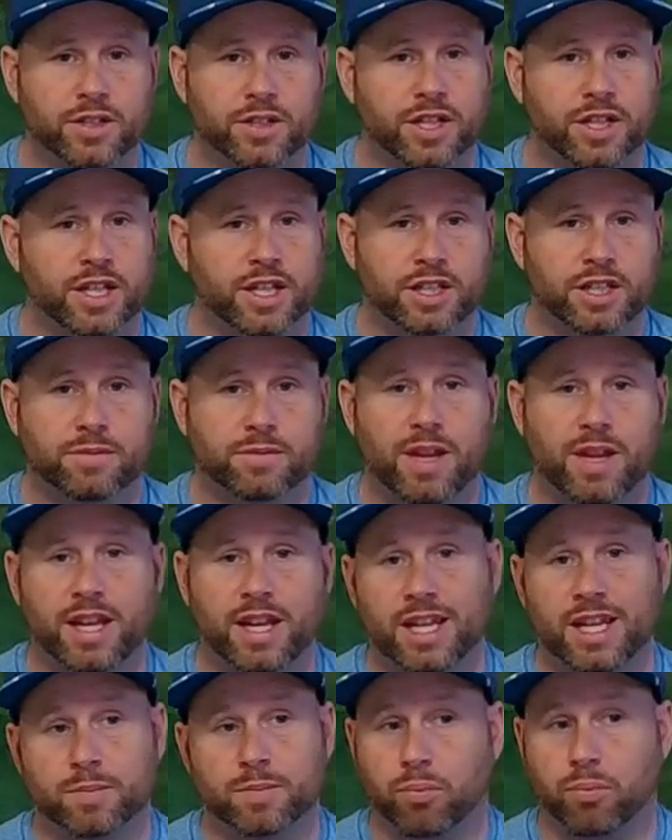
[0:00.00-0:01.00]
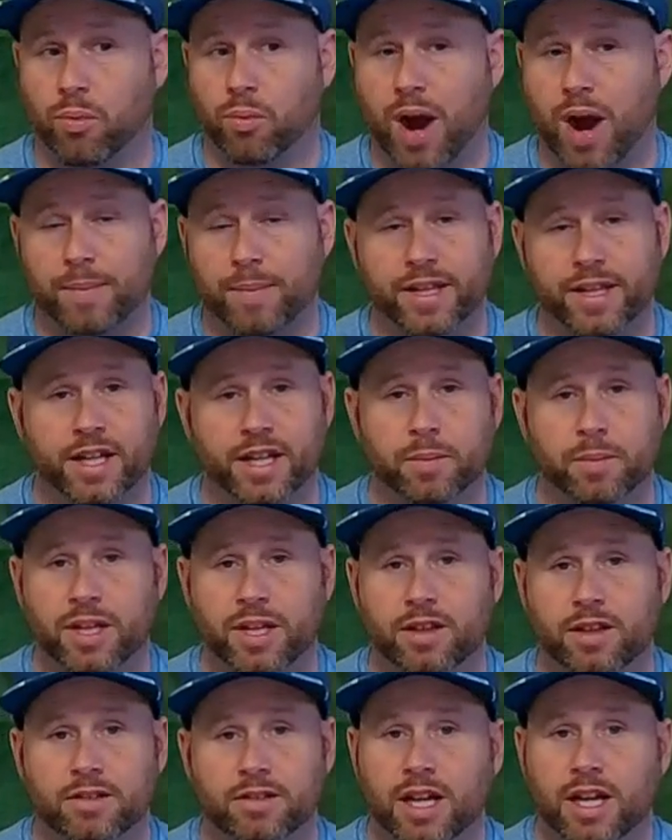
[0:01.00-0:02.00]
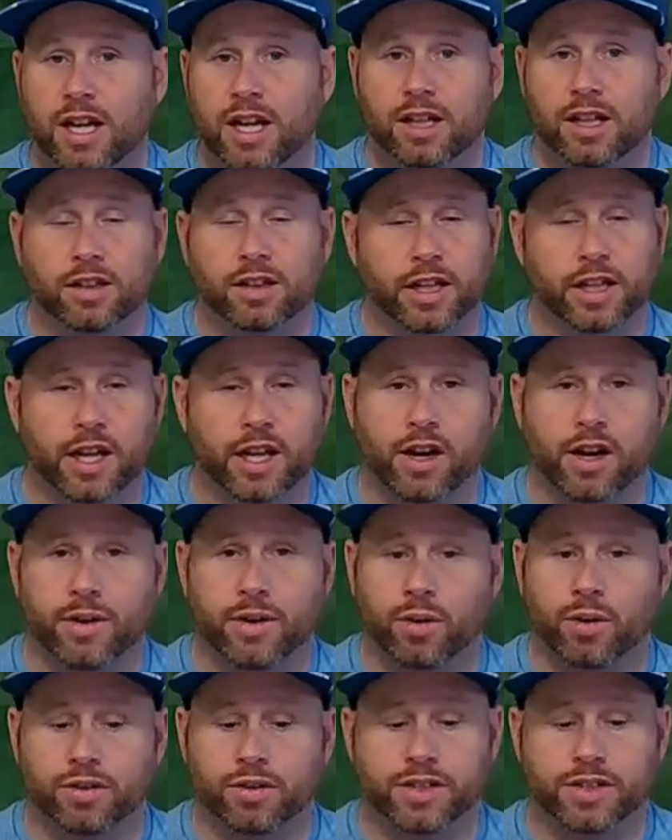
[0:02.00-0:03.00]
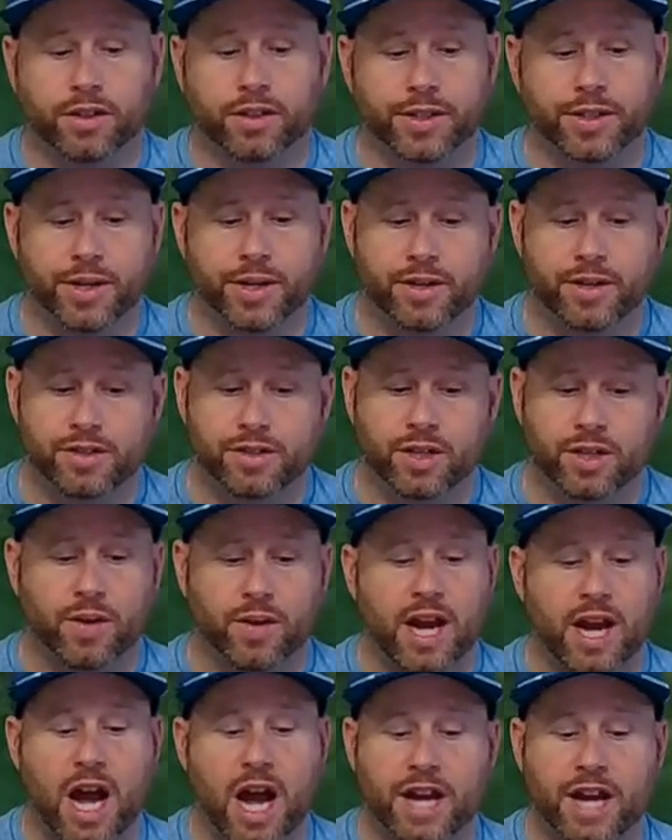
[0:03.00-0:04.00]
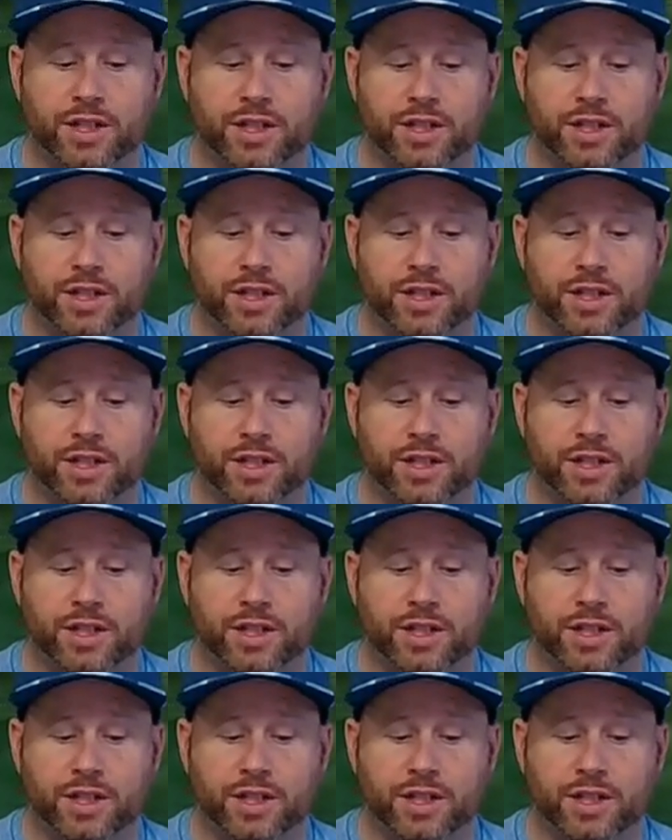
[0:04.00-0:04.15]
He's he's probably going to be clicking on all cylinders. So I, I do